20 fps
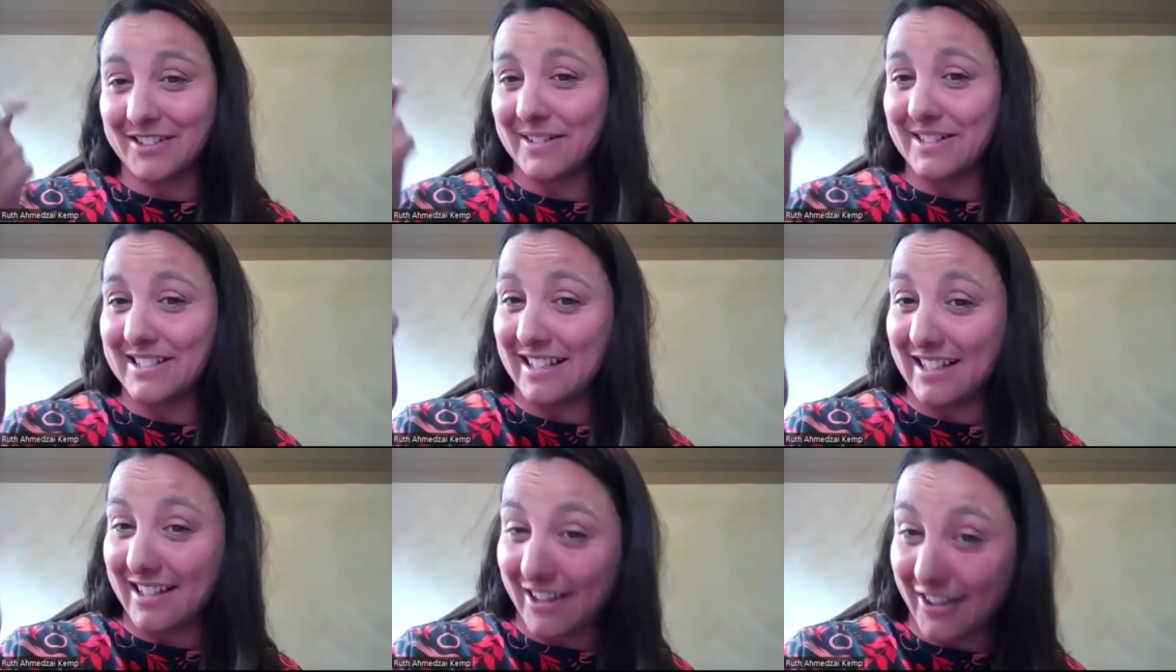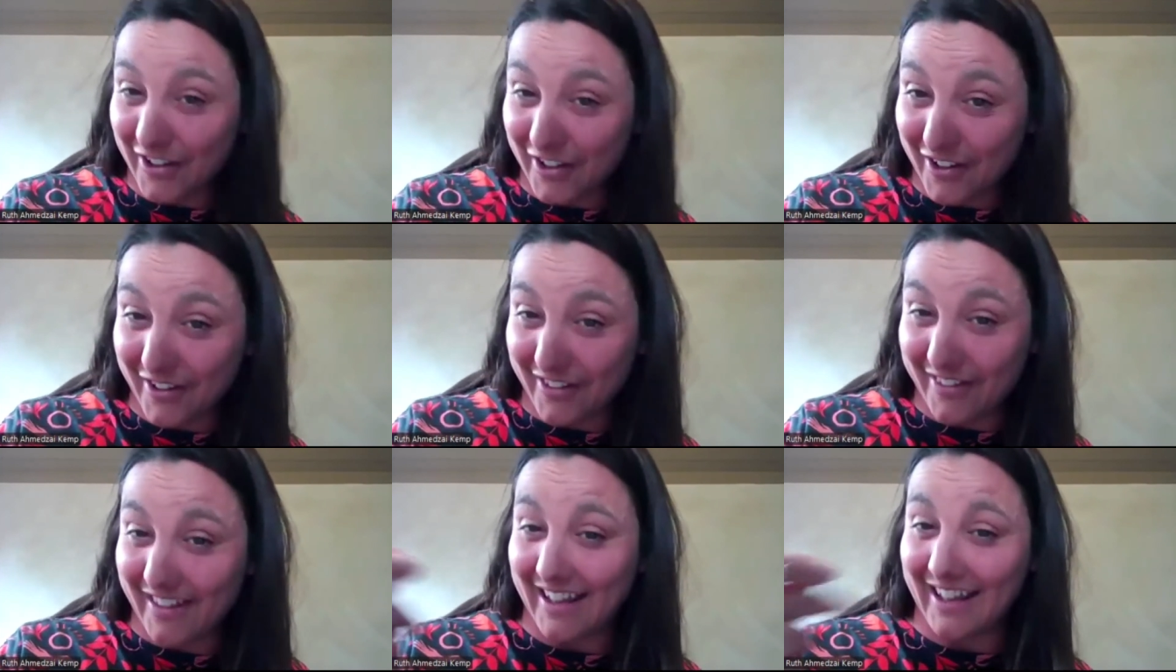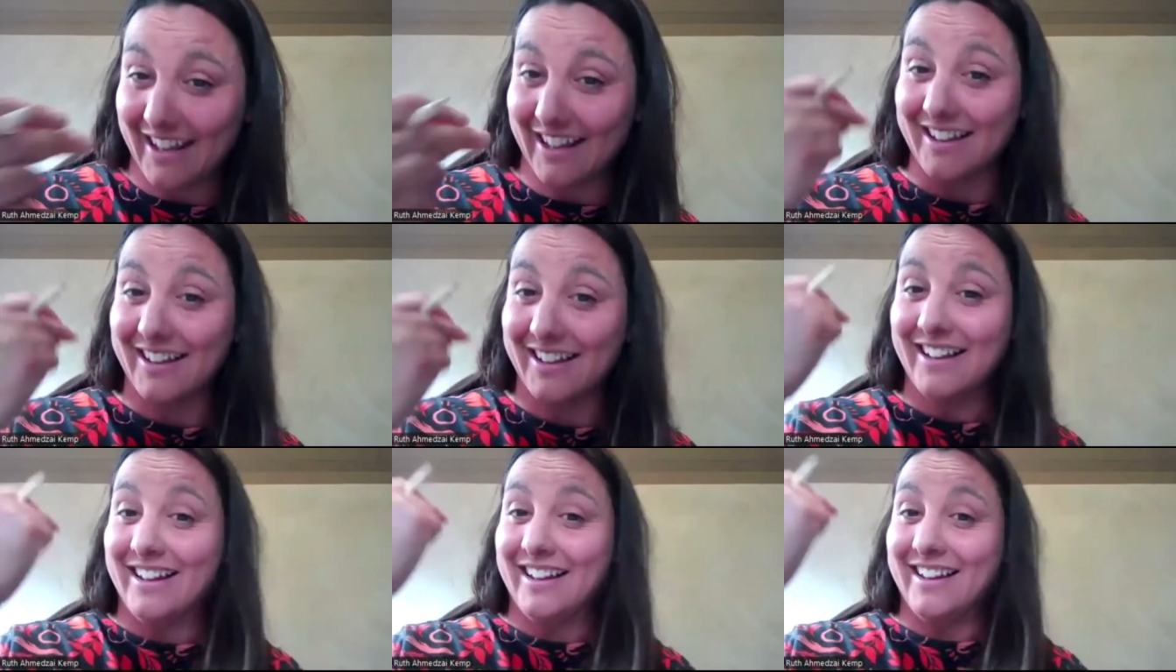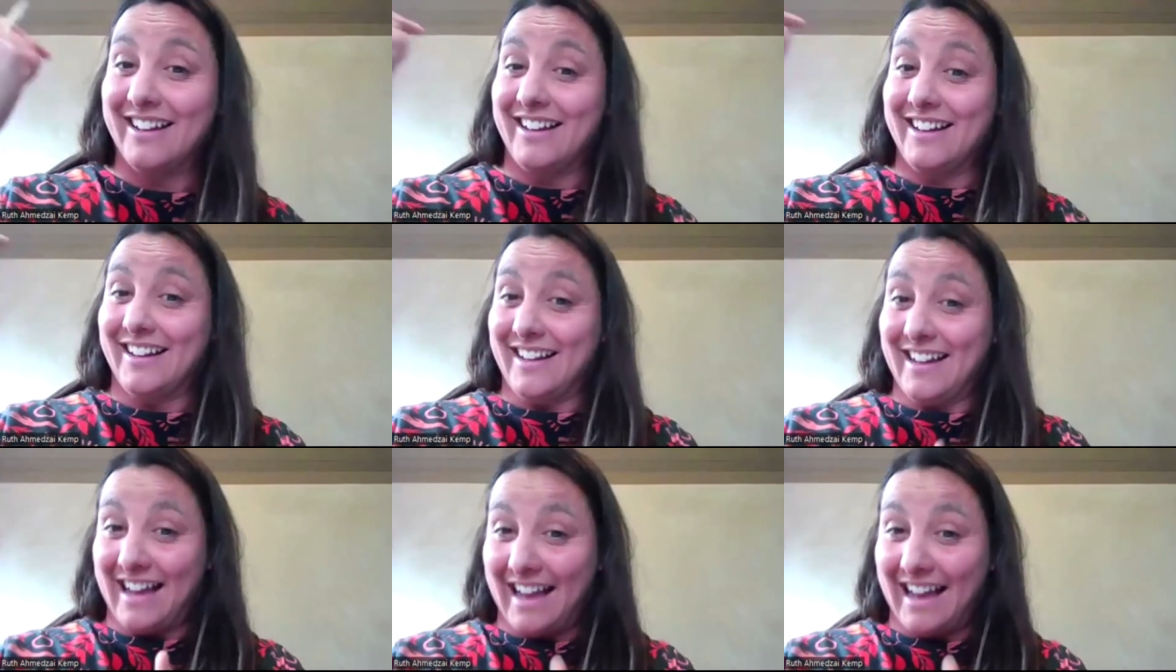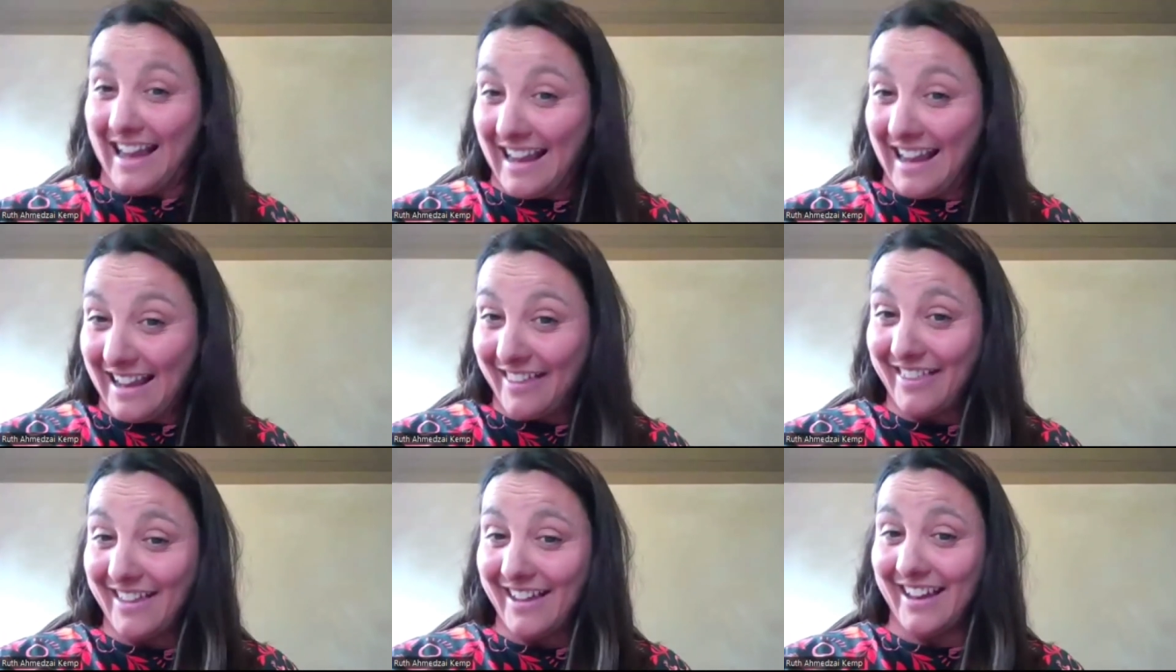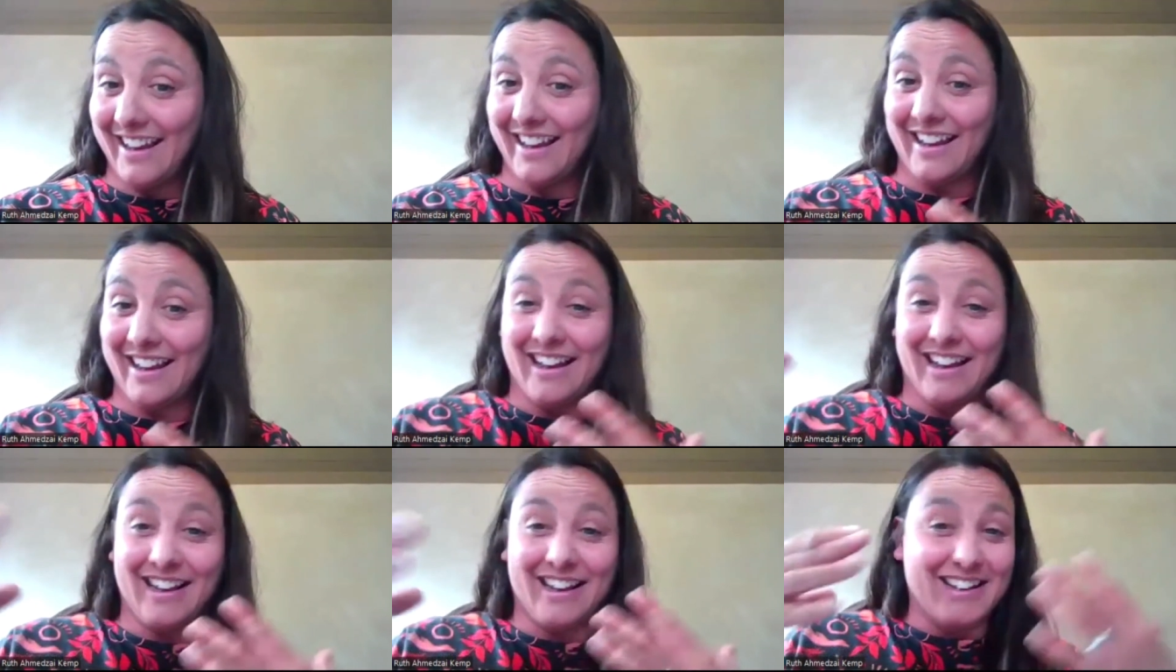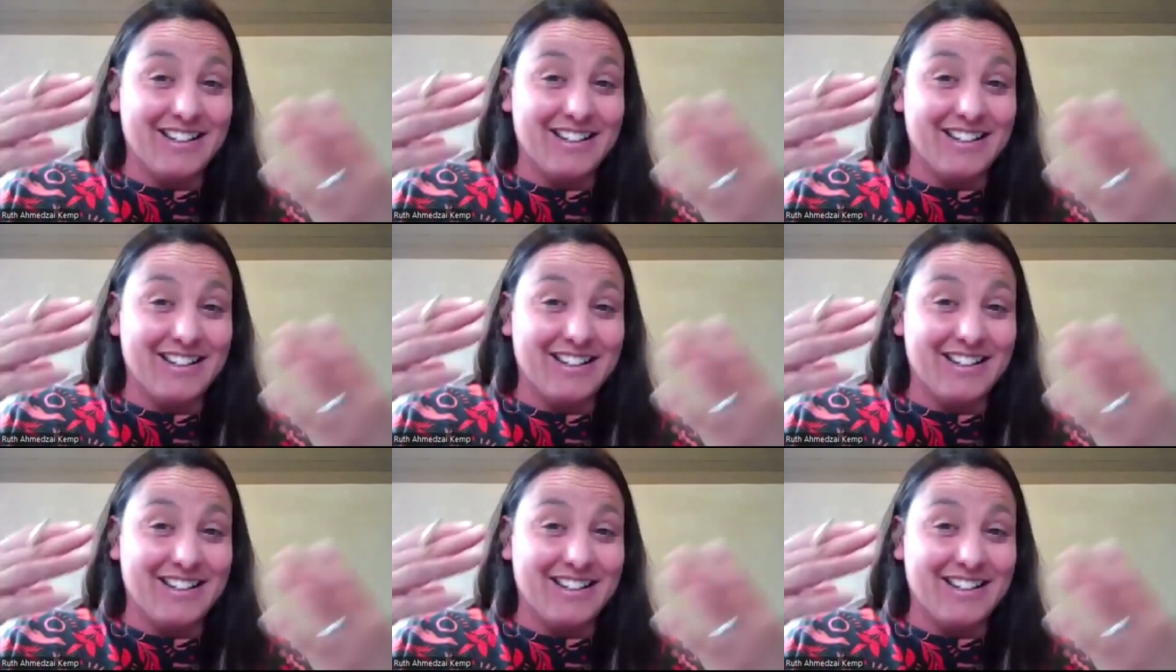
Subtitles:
So is it the thing, a thing?